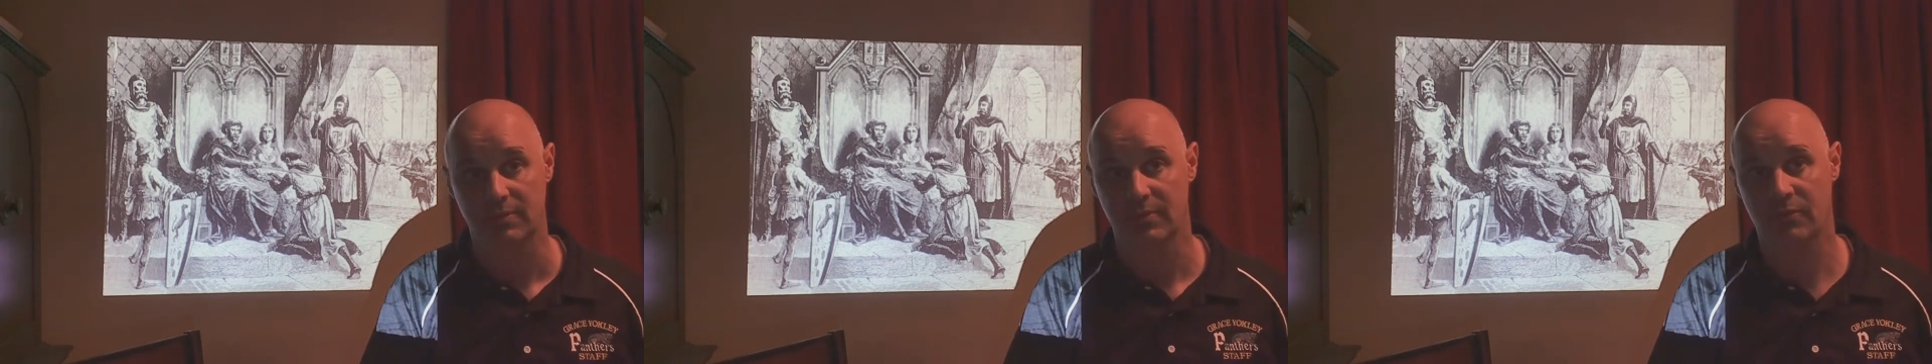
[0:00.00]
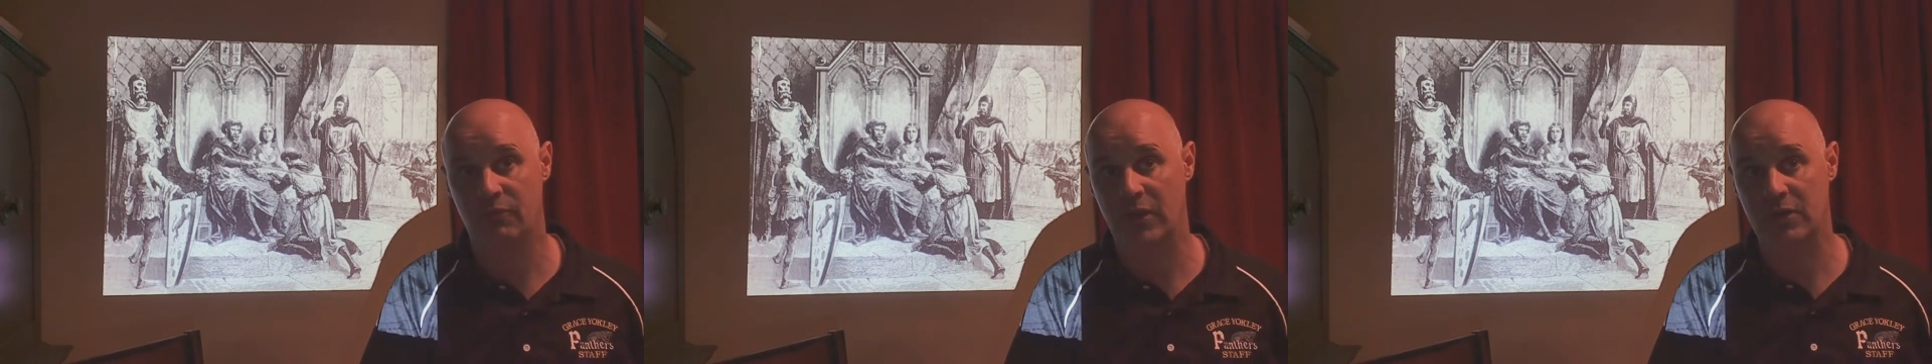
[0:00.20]

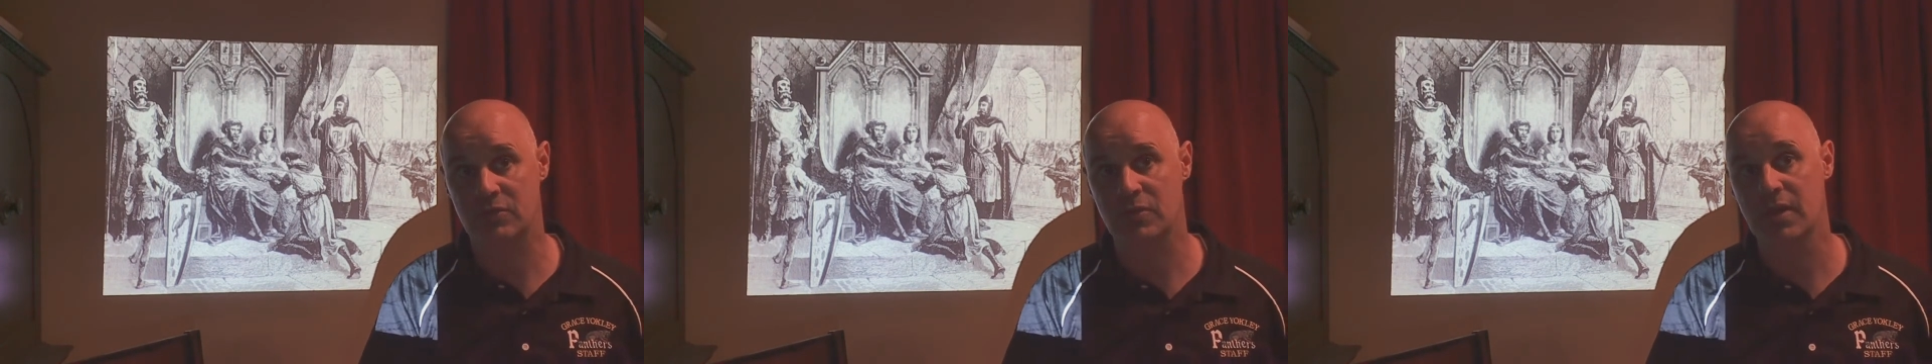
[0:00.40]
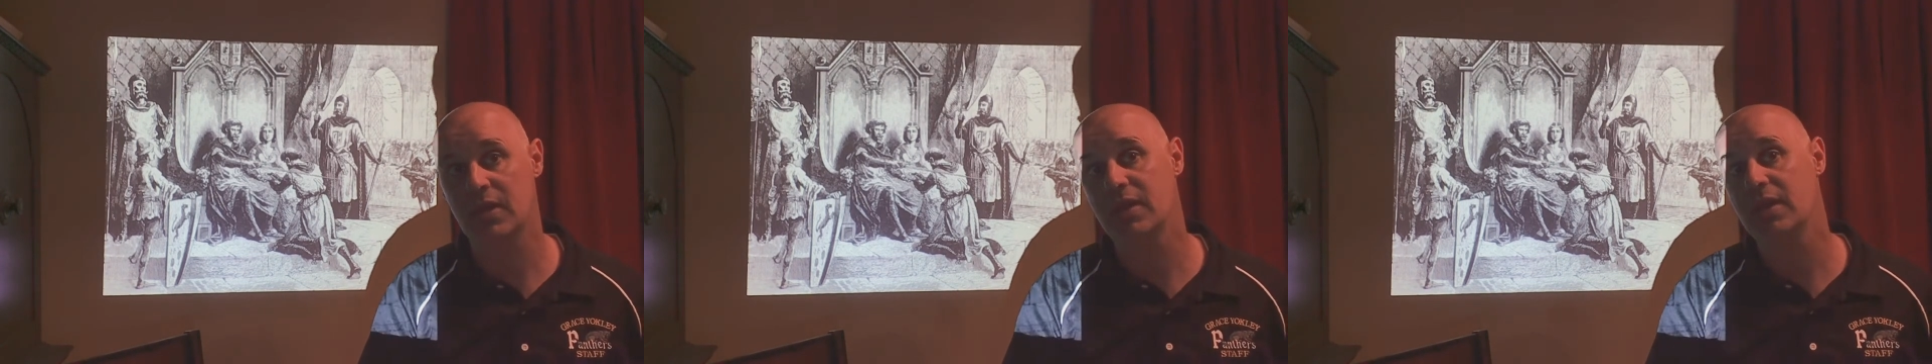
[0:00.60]

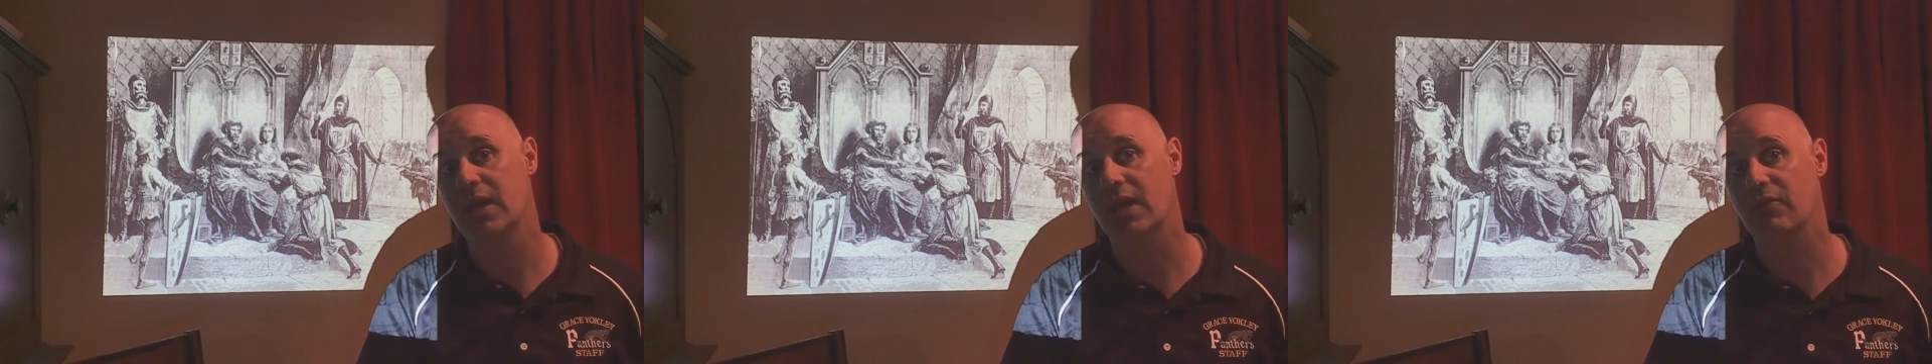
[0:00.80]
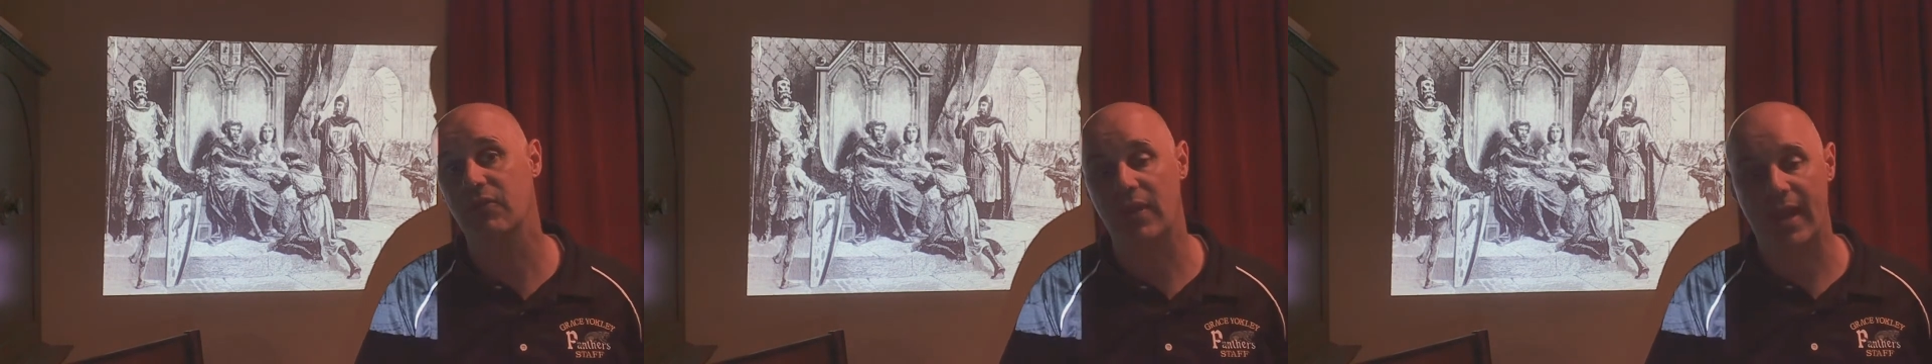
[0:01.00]
victory, and he
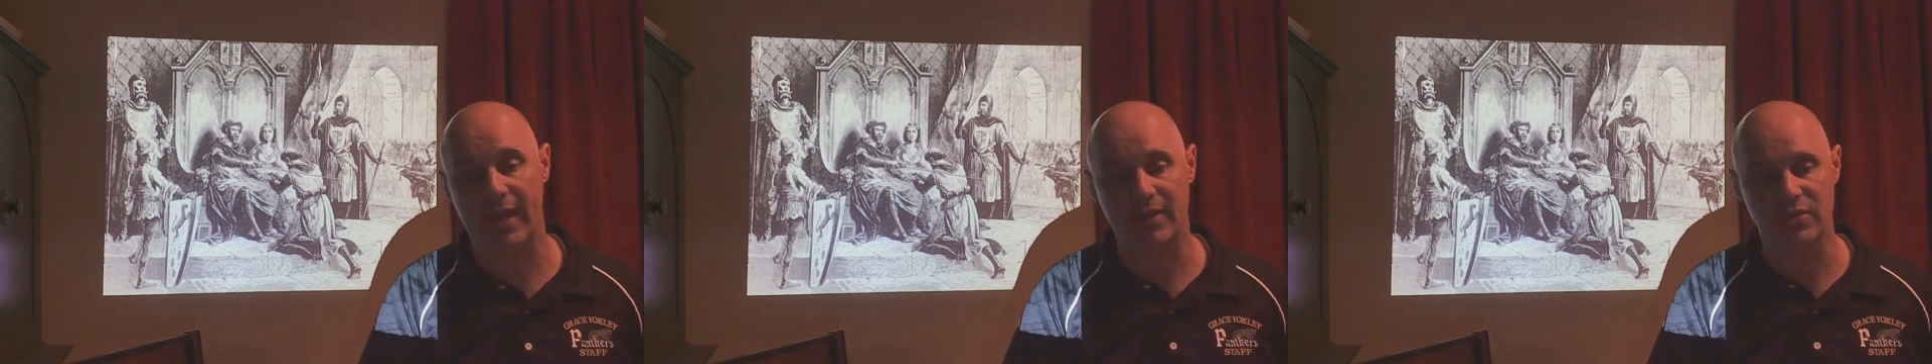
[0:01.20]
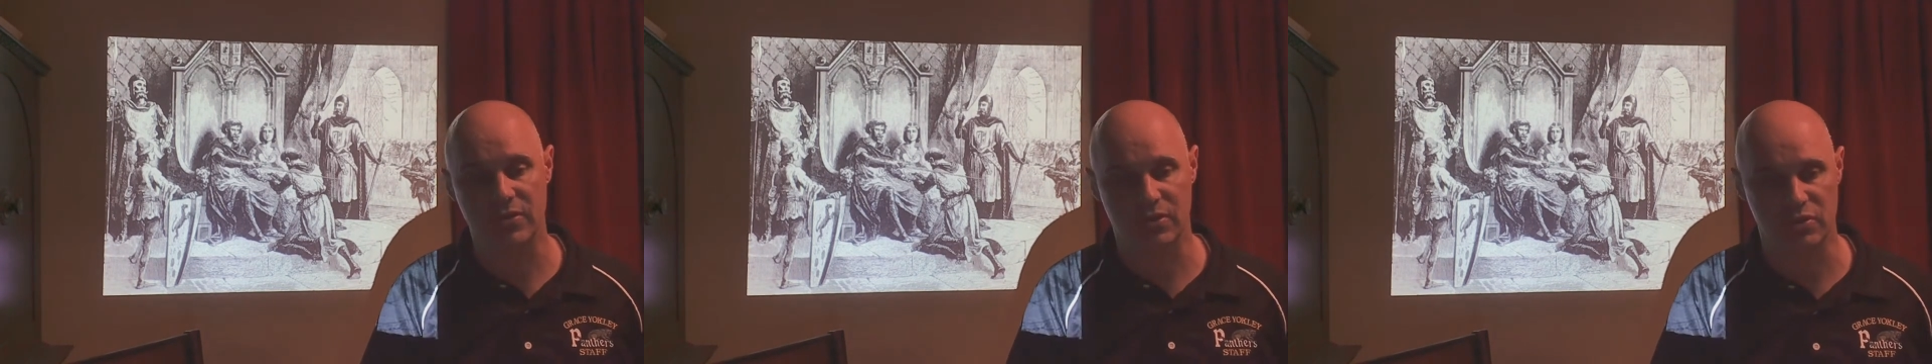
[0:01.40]
gave land
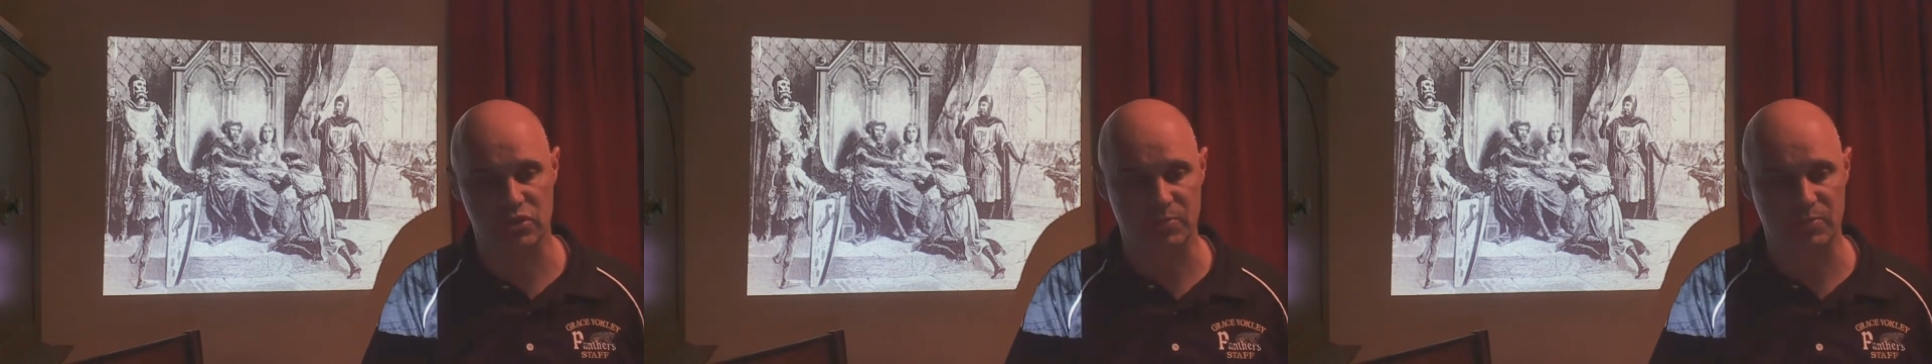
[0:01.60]
to those